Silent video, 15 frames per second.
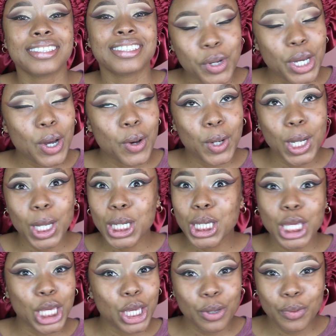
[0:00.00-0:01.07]
We gonna look
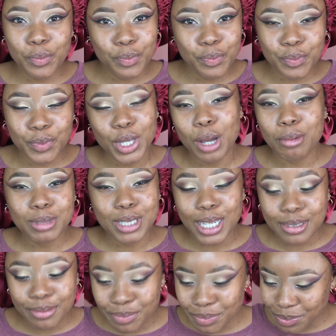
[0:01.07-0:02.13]
cute, you know what I'm
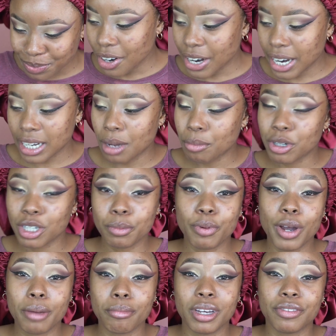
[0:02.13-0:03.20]
saying? All right, I'm gonna
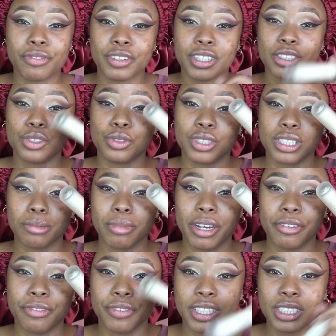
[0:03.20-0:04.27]
prime my face using
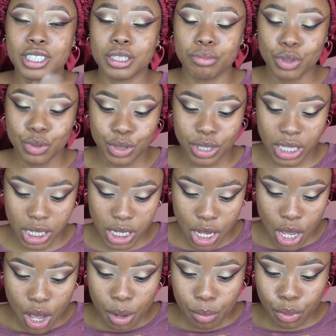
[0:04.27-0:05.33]
my Fenty Beauty
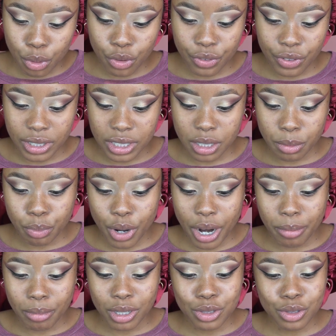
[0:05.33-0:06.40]
Pro Filtr
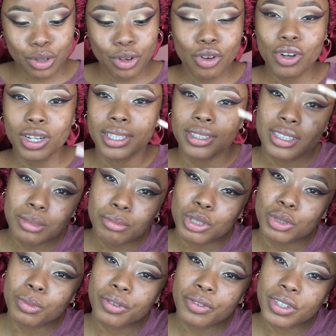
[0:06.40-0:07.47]
primer. So long I'll see me
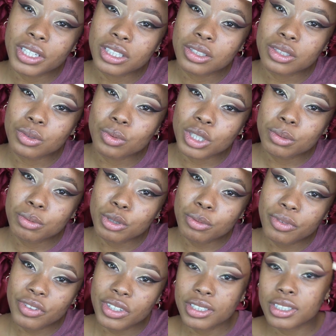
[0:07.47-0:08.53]
do my face. Watch me do
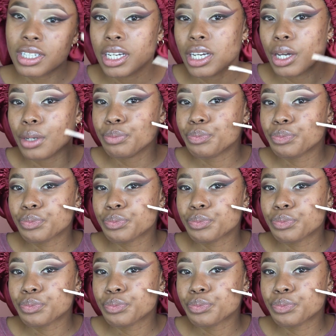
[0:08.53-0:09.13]
my face today now.